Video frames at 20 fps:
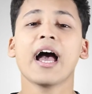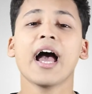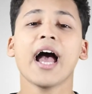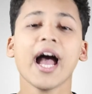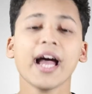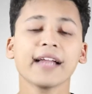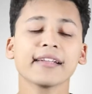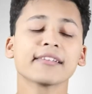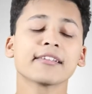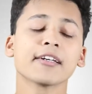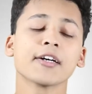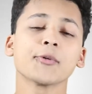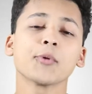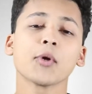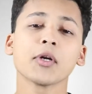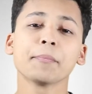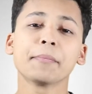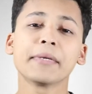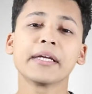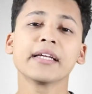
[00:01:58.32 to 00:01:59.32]
and the third
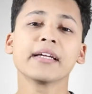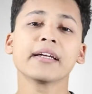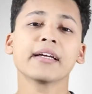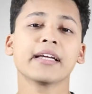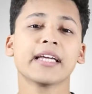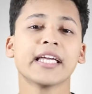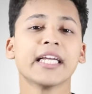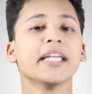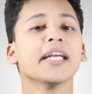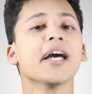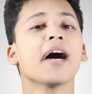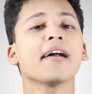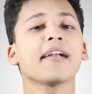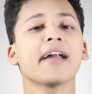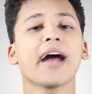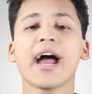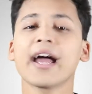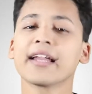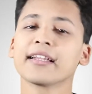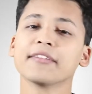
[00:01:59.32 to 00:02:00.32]
one being
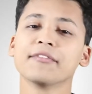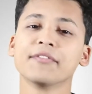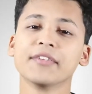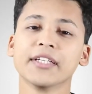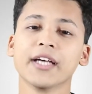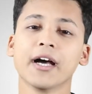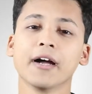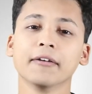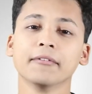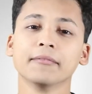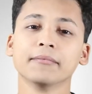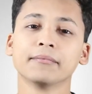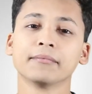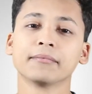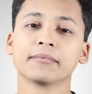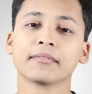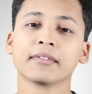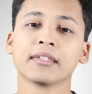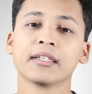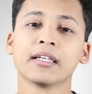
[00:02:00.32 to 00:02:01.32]
AR and the VR.
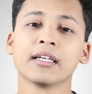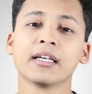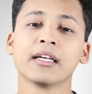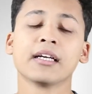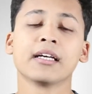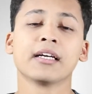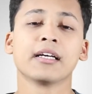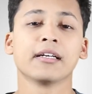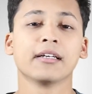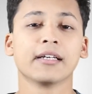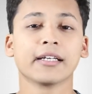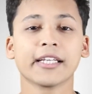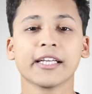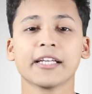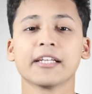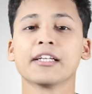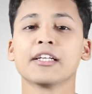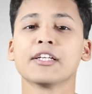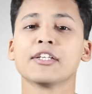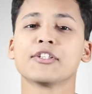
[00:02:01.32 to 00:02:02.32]
Okay,